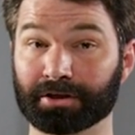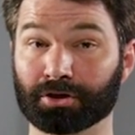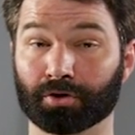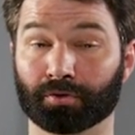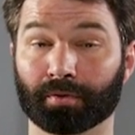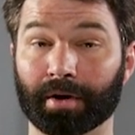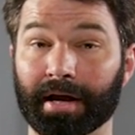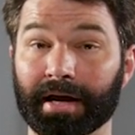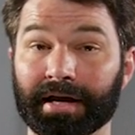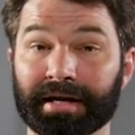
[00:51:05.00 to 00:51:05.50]
to
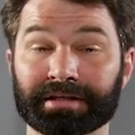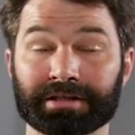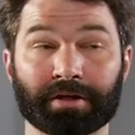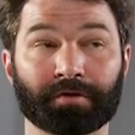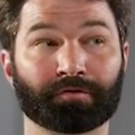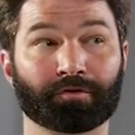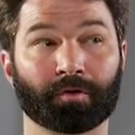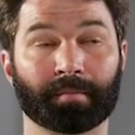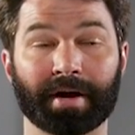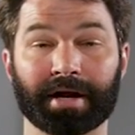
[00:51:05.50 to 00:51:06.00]
Ray's
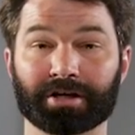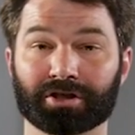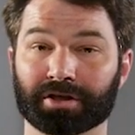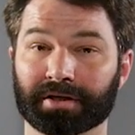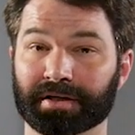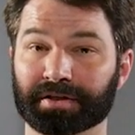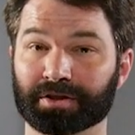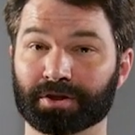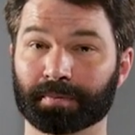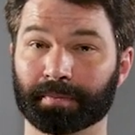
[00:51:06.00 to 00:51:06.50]

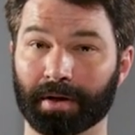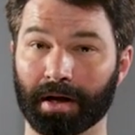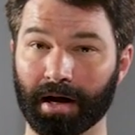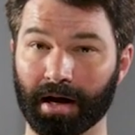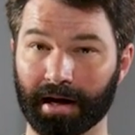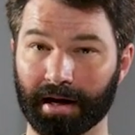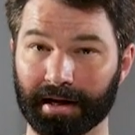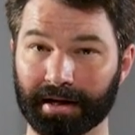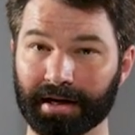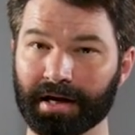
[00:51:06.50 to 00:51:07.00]
information as
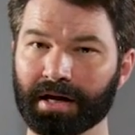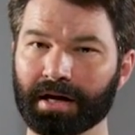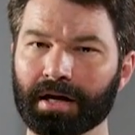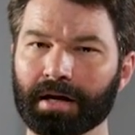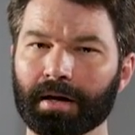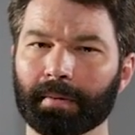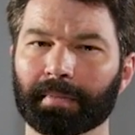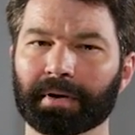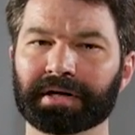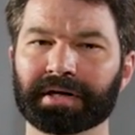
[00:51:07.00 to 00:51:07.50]
spy,
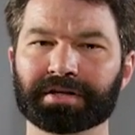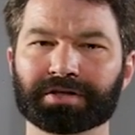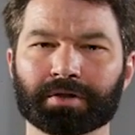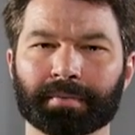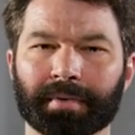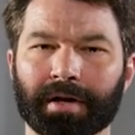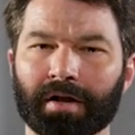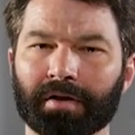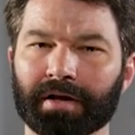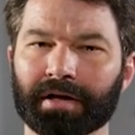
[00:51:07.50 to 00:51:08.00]
but
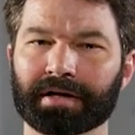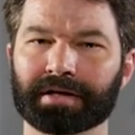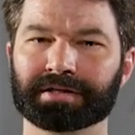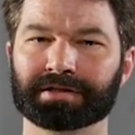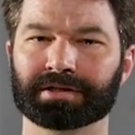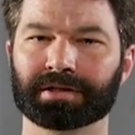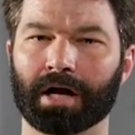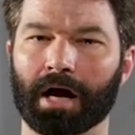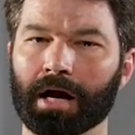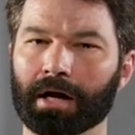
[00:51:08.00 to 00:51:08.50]
Isabella
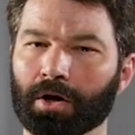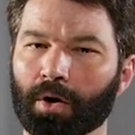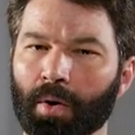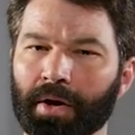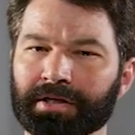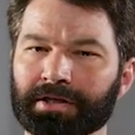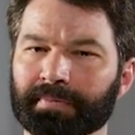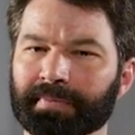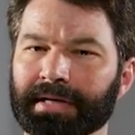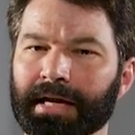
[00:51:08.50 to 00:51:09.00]
is not
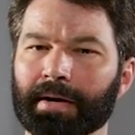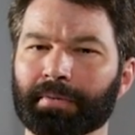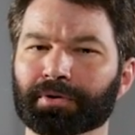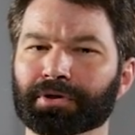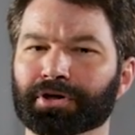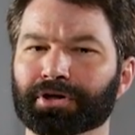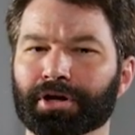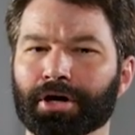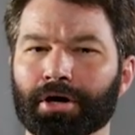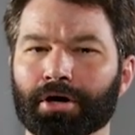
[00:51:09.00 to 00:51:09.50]
going to be able
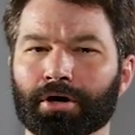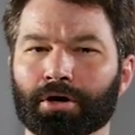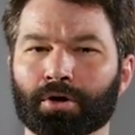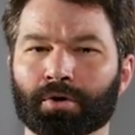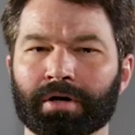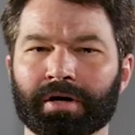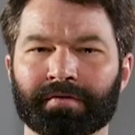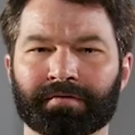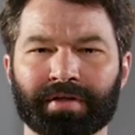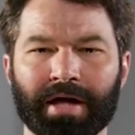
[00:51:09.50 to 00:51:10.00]
to
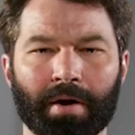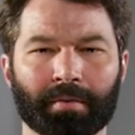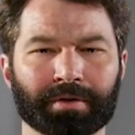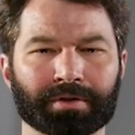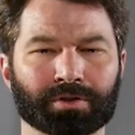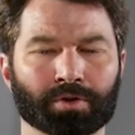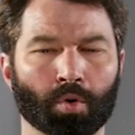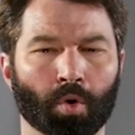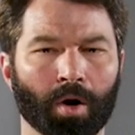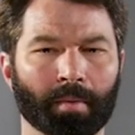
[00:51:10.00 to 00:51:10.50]
know if that
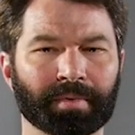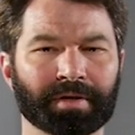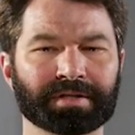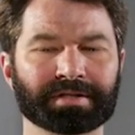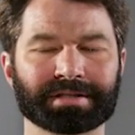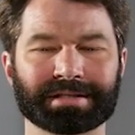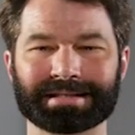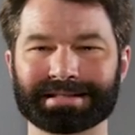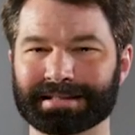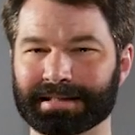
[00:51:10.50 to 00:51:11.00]
was
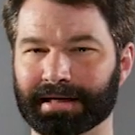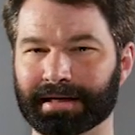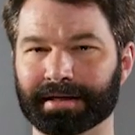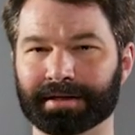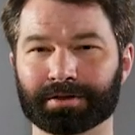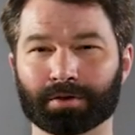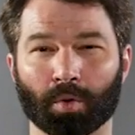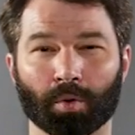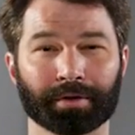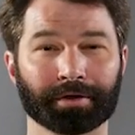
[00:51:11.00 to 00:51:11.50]
Norman's
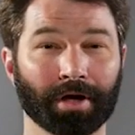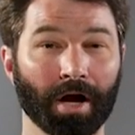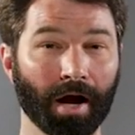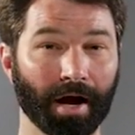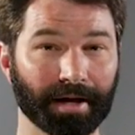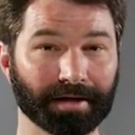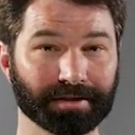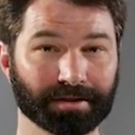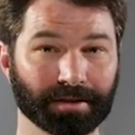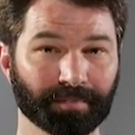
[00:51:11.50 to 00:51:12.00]
intent or
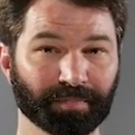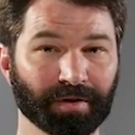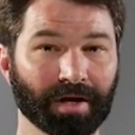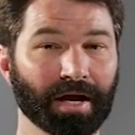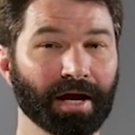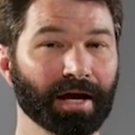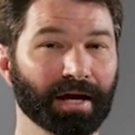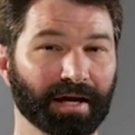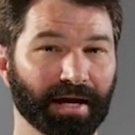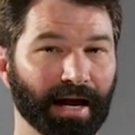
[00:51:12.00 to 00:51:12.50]
not.
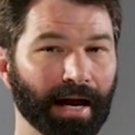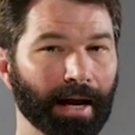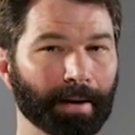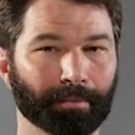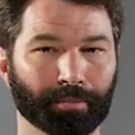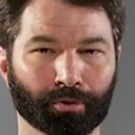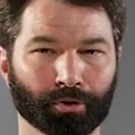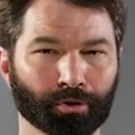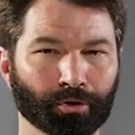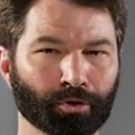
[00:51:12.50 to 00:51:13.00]

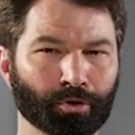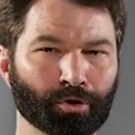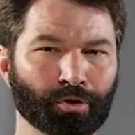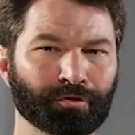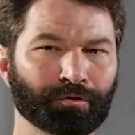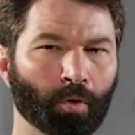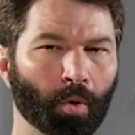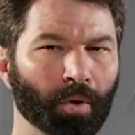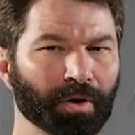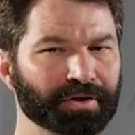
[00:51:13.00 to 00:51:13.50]
Can't
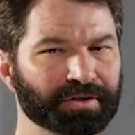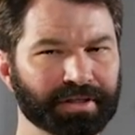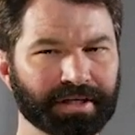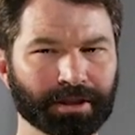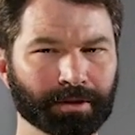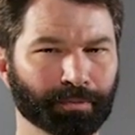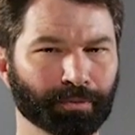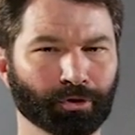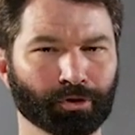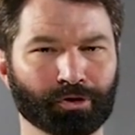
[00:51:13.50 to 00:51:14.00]
prove or
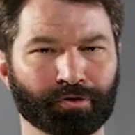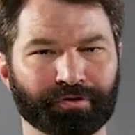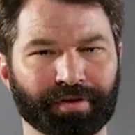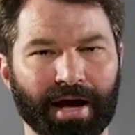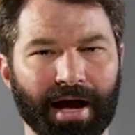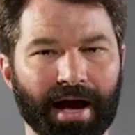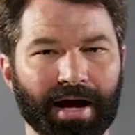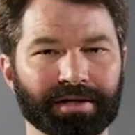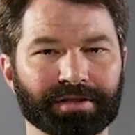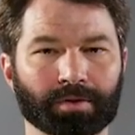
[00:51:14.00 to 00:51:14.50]
disprove
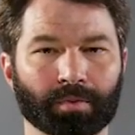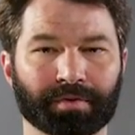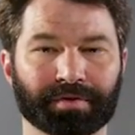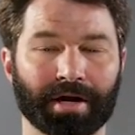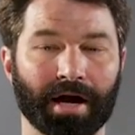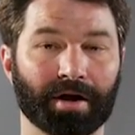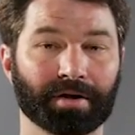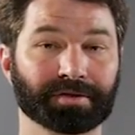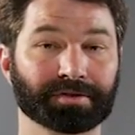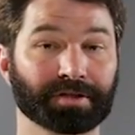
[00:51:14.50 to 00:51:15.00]
that
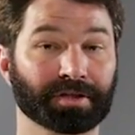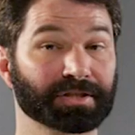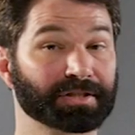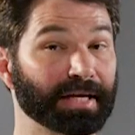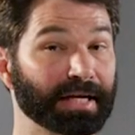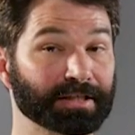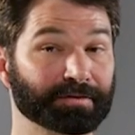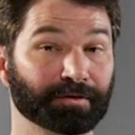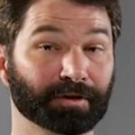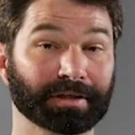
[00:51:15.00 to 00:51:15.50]
without
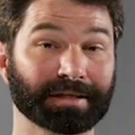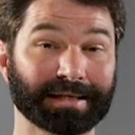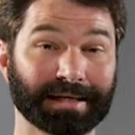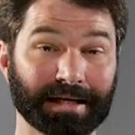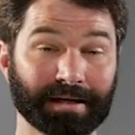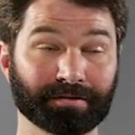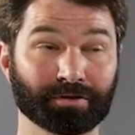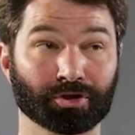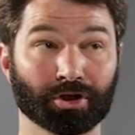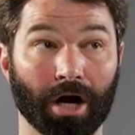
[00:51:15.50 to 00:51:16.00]
successfully
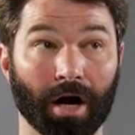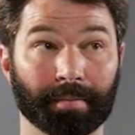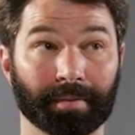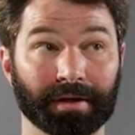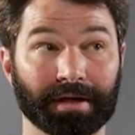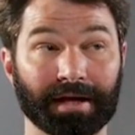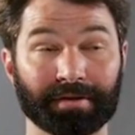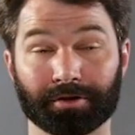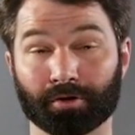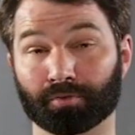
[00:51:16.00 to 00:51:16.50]

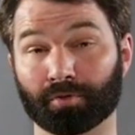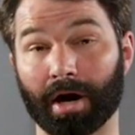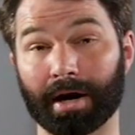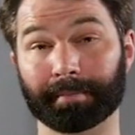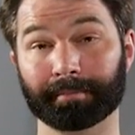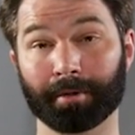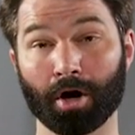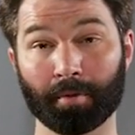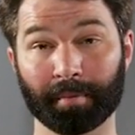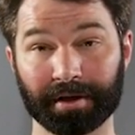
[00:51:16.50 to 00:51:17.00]
eavesdropping at the
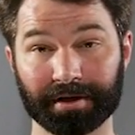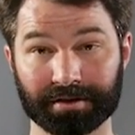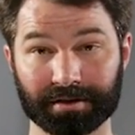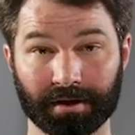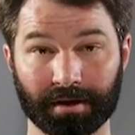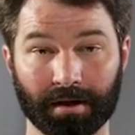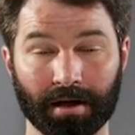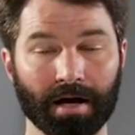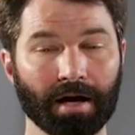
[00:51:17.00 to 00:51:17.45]
right moment.